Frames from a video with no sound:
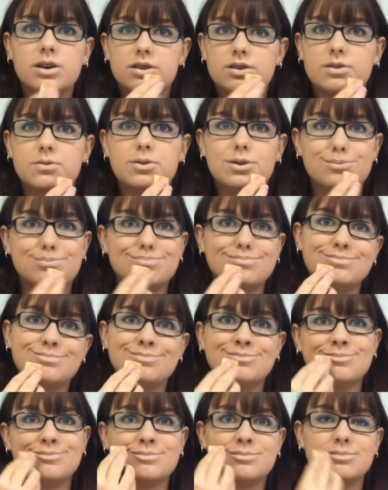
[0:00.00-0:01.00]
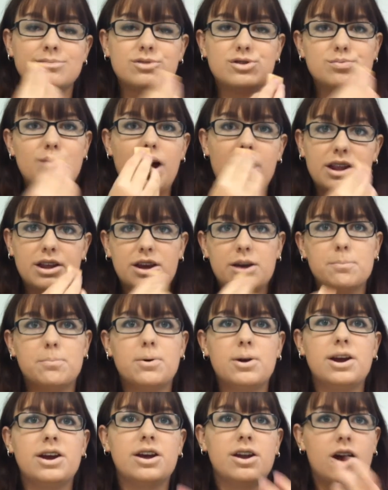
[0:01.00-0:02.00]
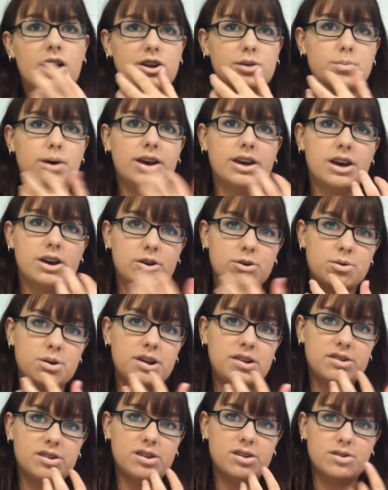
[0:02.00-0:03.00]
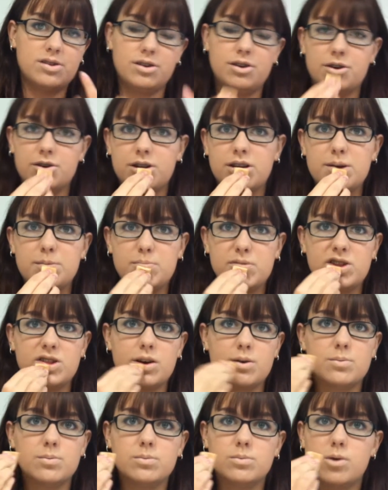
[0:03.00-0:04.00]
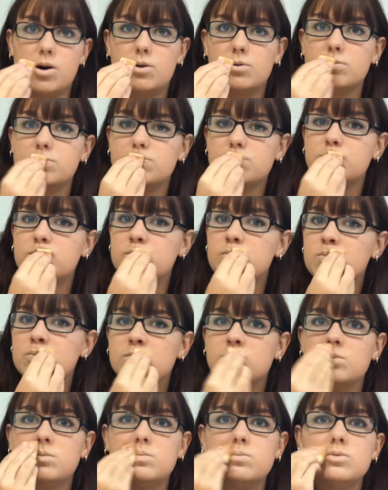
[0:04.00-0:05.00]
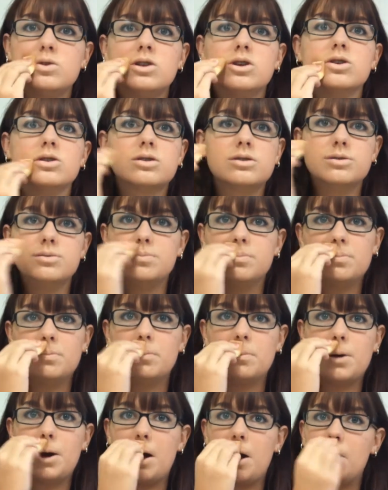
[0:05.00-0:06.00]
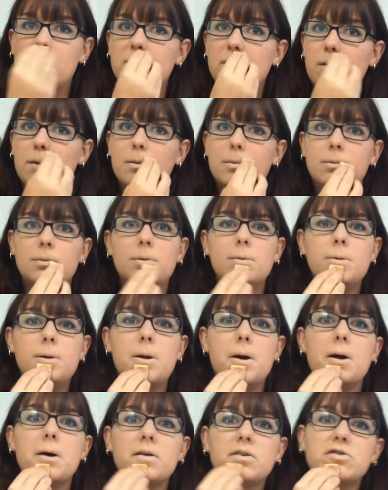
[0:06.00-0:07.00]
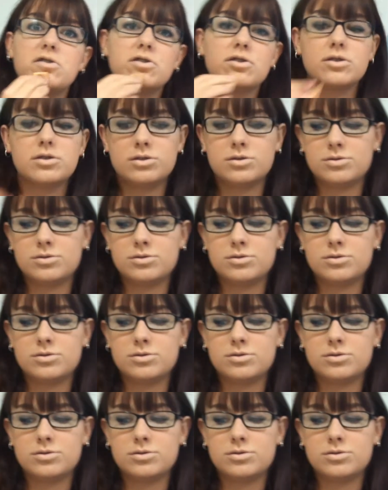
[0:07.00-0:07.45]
because if you're smiling and putting it on, you might get creases in your lips that won't look as nice.